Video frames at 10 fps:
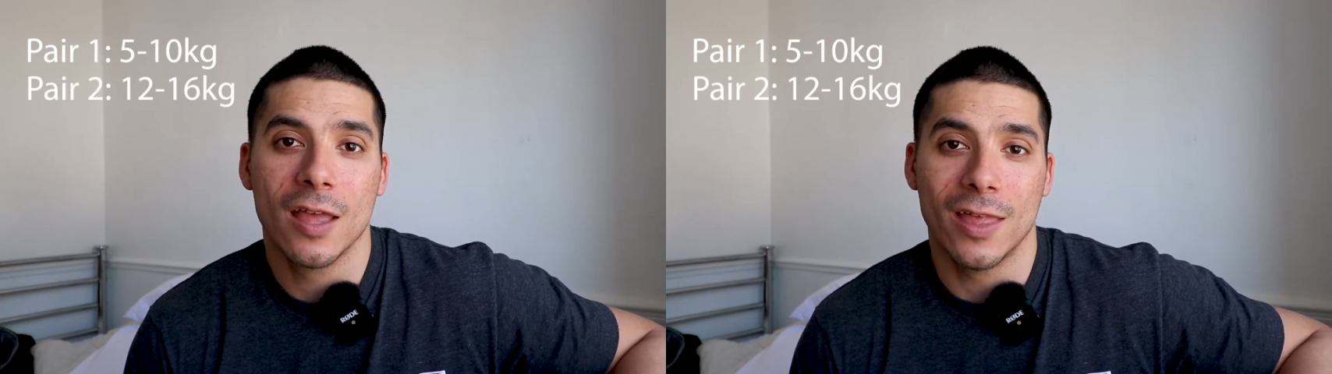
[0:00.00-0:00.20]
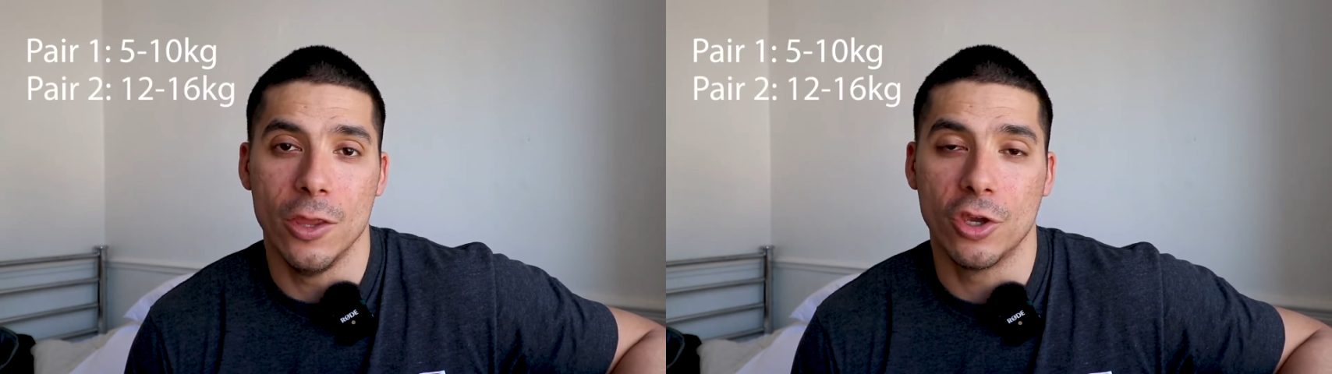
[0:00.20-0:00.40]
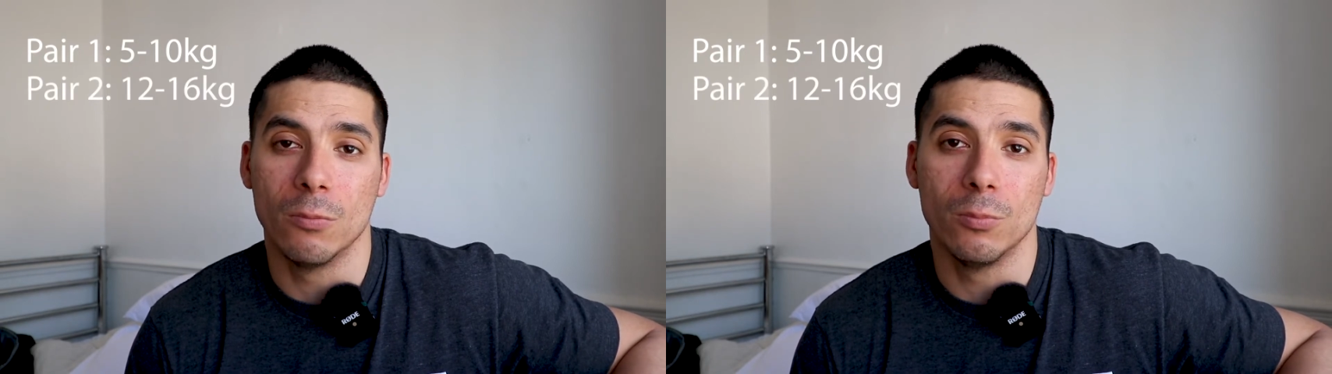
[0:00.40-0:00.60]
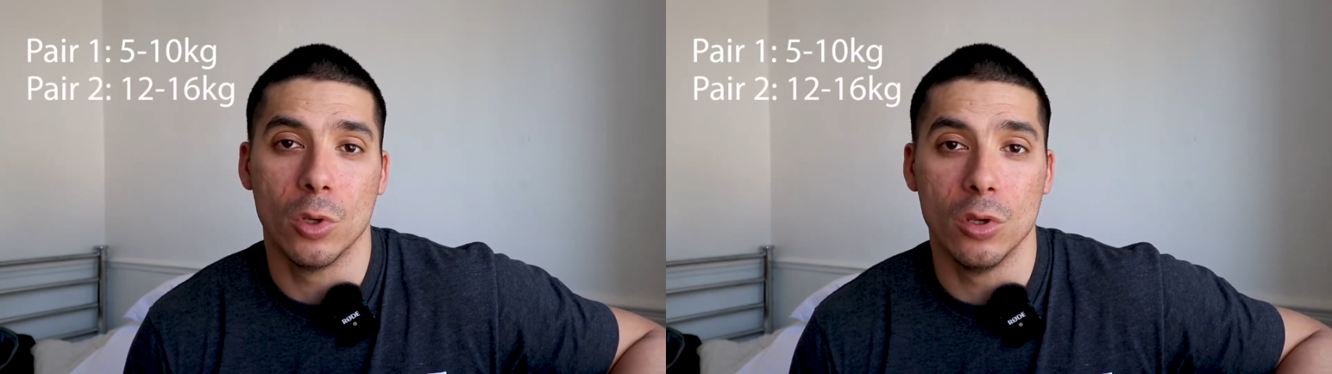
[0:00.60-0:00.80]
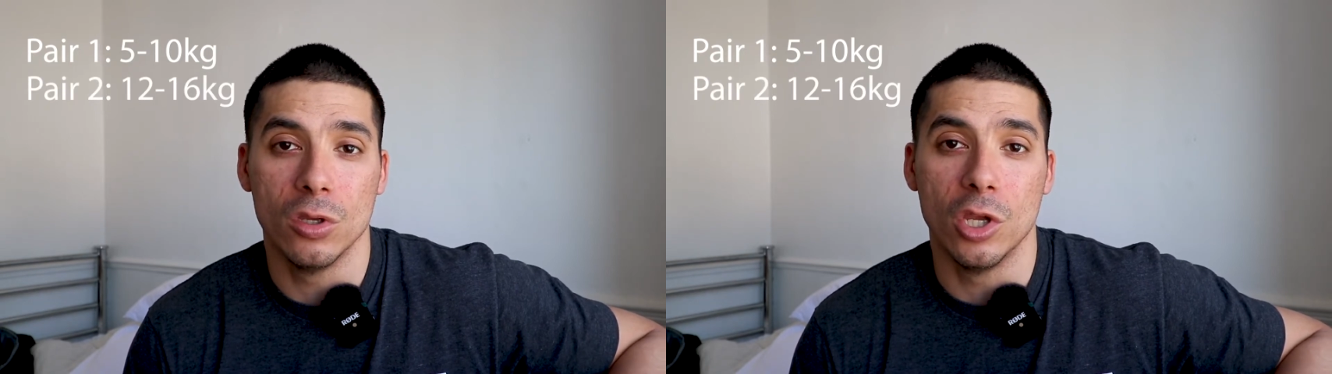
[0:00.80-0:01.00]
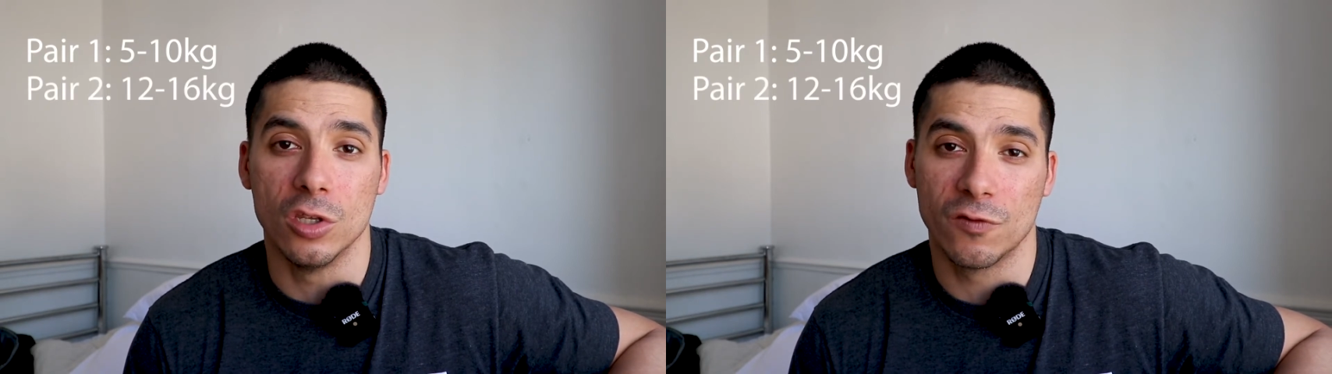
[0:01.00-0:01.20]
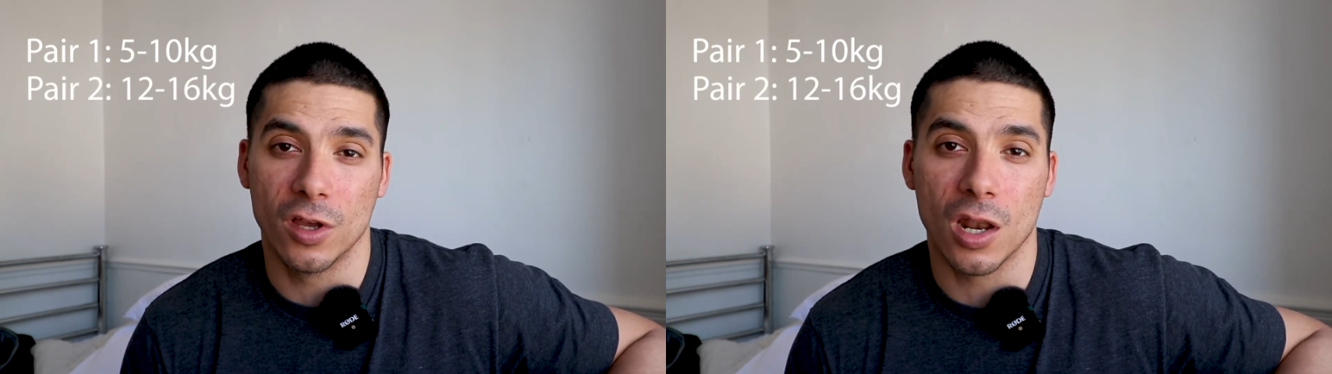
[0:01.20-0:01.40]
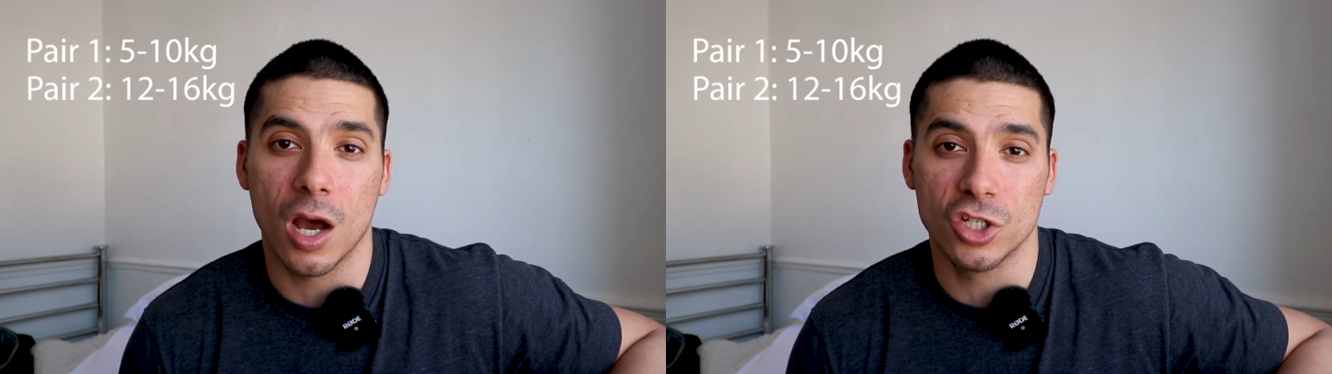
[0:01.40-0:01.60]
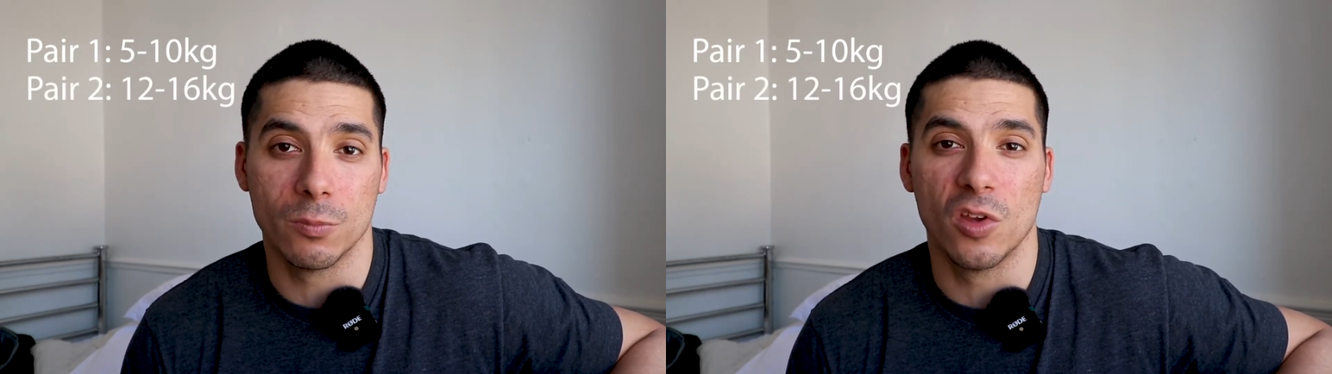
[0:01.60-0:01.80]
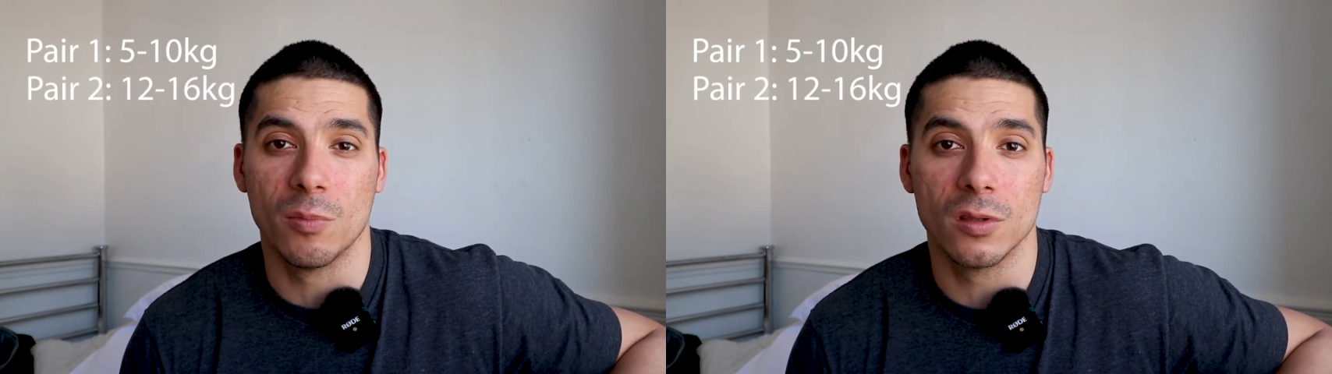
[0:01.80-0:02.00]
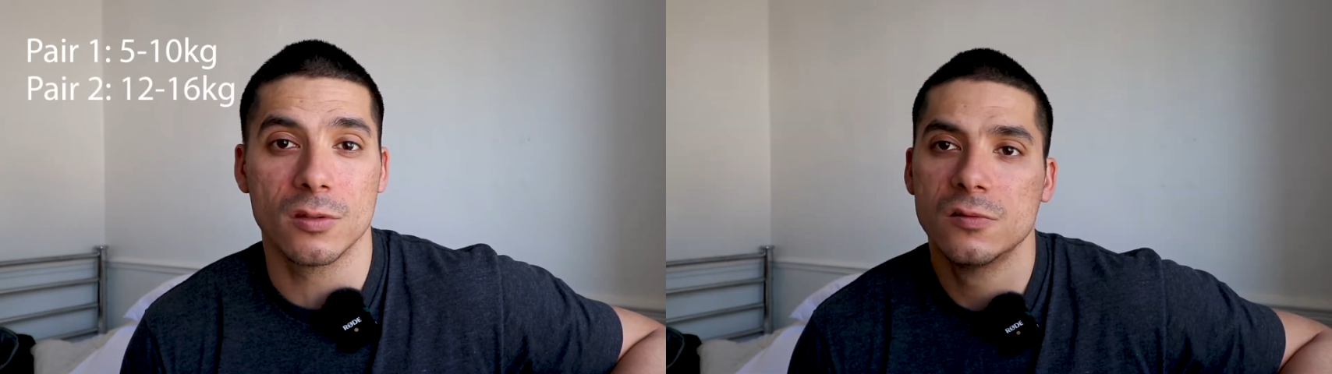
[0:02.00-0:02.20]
that you can use for your larger movements.